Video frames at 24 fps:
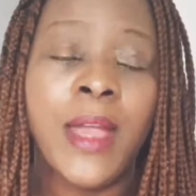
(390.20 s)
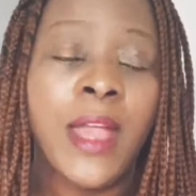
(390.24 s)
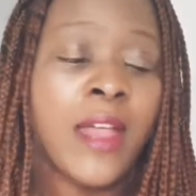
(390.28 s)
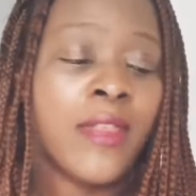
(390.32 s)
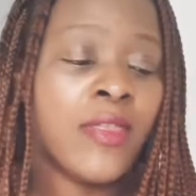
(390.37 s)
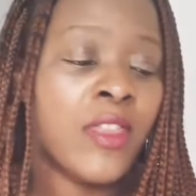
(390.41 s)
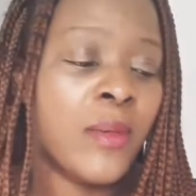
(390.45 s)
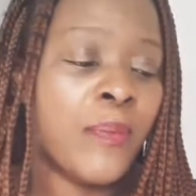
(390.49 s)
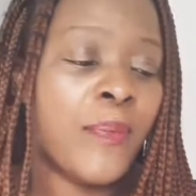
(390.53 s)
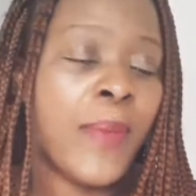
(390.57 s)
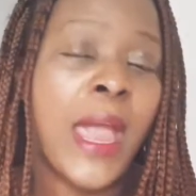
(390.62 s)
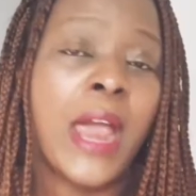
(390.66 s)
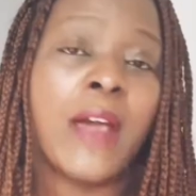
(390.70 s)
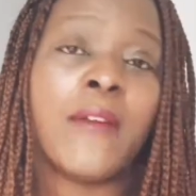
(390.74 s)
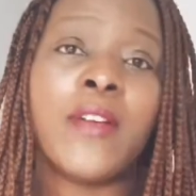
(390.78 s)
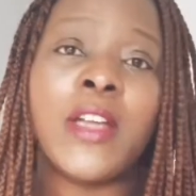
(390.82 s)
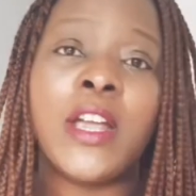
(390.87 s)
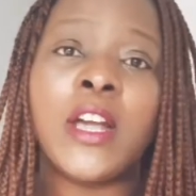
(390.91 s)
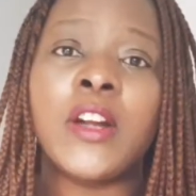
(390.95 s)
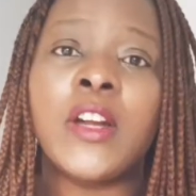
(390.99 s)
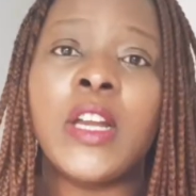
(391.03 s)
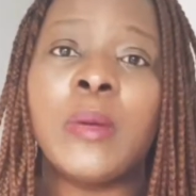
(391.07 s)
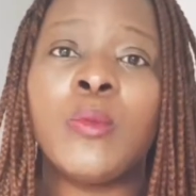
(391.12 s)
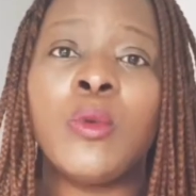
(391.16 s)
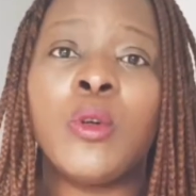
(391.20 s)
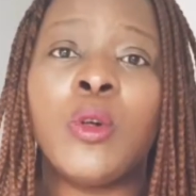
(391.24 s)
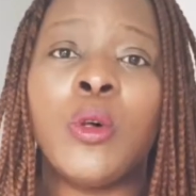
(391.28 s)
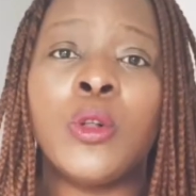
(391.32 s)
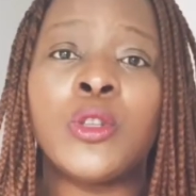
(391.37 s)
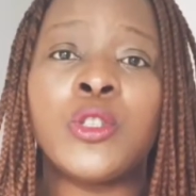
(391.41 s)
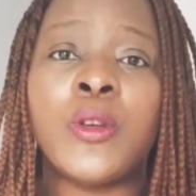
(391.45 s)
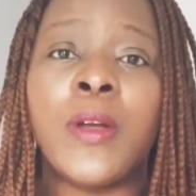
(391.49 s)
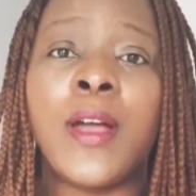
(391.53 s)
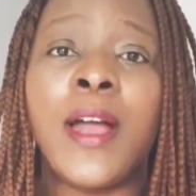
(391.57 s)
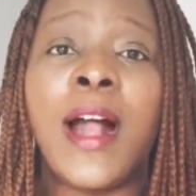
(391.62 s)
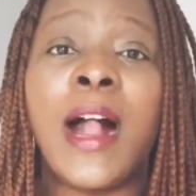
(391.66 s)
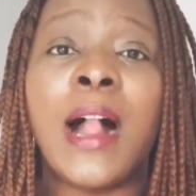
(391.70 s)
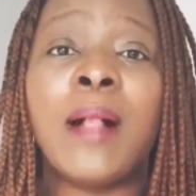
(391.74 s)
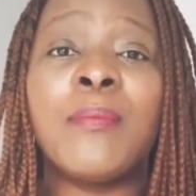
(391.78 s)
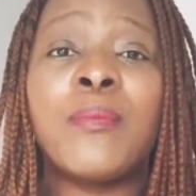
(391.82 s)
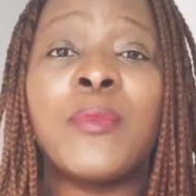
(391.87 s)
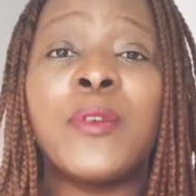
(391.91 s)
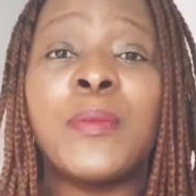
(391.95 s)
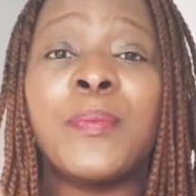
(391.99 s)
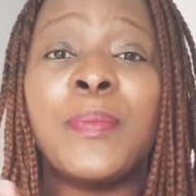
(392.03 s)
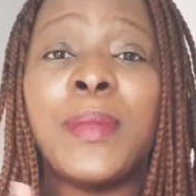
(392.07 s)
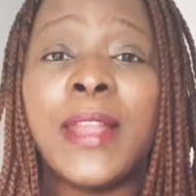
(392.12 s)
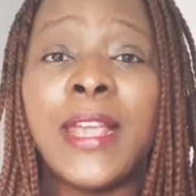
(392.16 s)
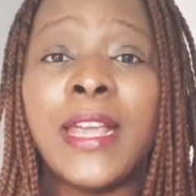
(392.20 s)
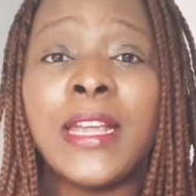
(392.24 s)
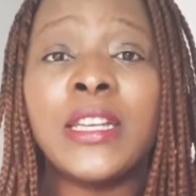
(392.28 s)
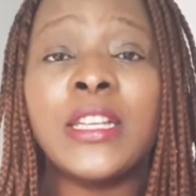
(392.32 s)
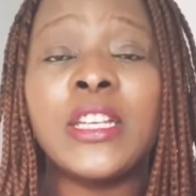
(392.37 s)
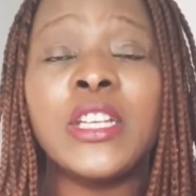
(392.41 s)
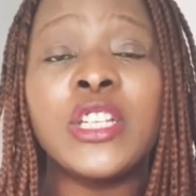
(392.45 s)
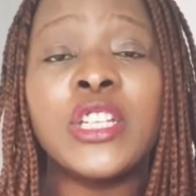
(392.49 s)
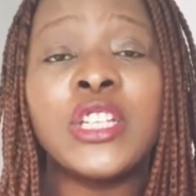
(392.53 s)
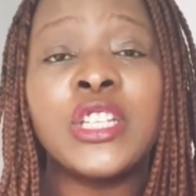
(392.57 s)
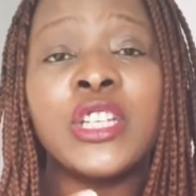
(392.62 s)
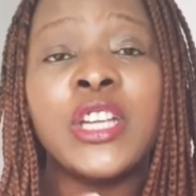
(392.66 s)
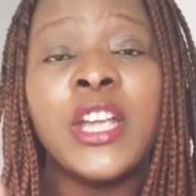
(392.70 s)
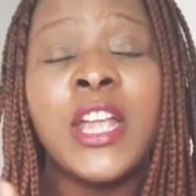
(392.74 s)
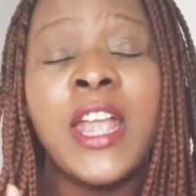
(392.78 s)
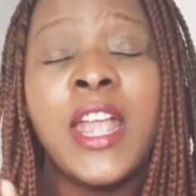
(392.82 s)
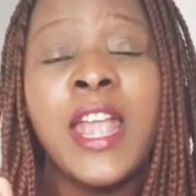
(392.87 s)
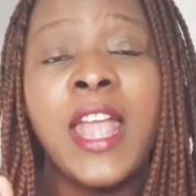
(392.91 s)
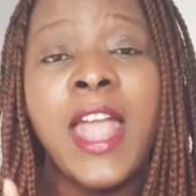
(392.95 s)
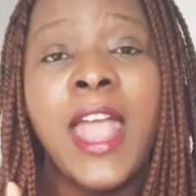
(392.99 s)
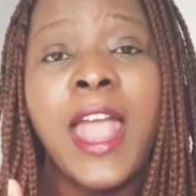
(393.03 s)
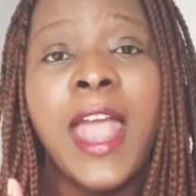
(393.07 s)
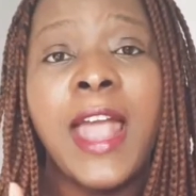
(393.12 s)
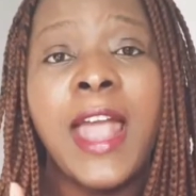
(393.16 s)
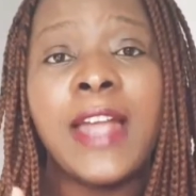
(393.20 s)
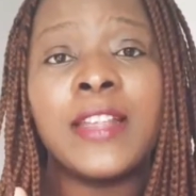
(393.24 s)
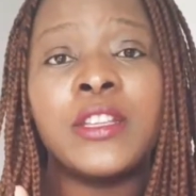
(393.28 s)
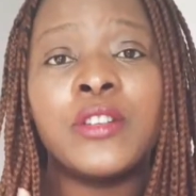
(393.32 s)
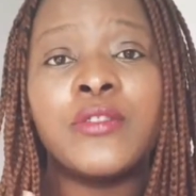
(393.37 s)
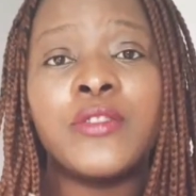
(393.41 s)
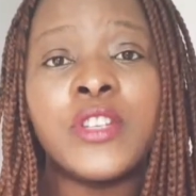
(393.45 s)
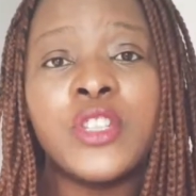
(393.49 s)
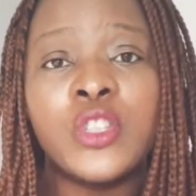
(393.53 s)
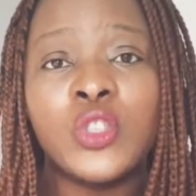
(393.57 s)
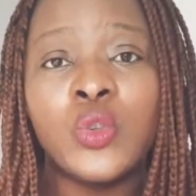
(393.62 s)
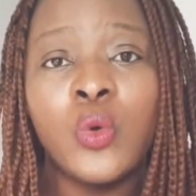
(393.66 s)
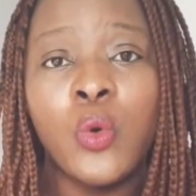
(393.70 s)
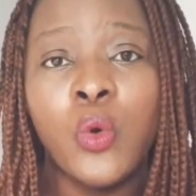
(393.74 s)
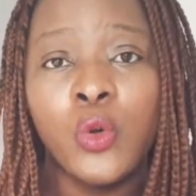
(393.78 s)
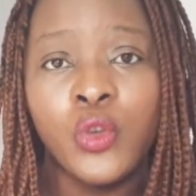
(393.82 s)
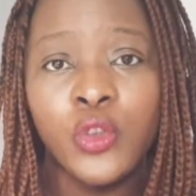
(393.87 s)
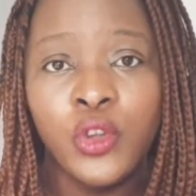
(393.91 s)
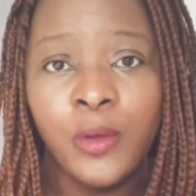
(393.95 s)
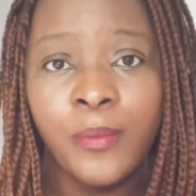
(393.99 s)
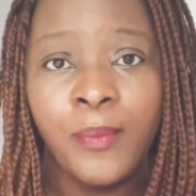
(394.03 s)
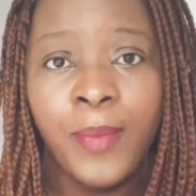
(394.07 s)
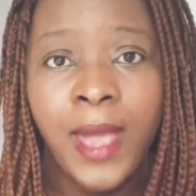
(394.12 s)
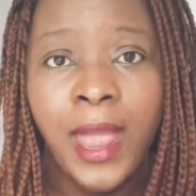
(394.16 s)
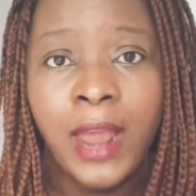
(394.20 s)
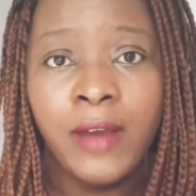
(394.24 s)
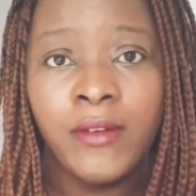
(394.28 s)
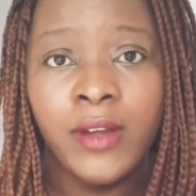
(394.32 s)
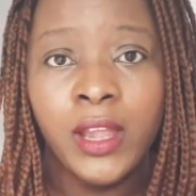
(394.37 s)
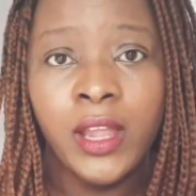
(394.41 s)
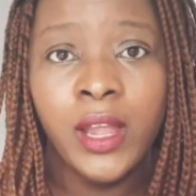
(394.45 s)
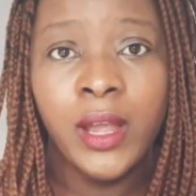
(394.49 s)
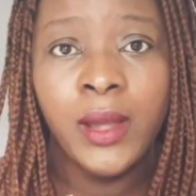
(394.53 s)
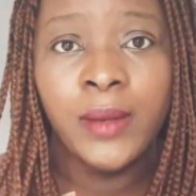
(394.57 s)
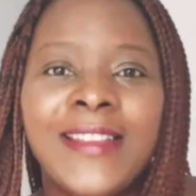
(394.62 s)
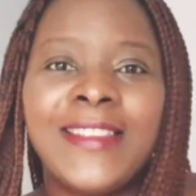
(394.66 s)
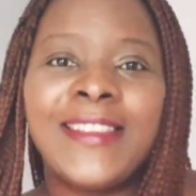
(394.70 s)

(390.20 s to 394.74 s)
The barrier cream will also help replenish and restore your barrier.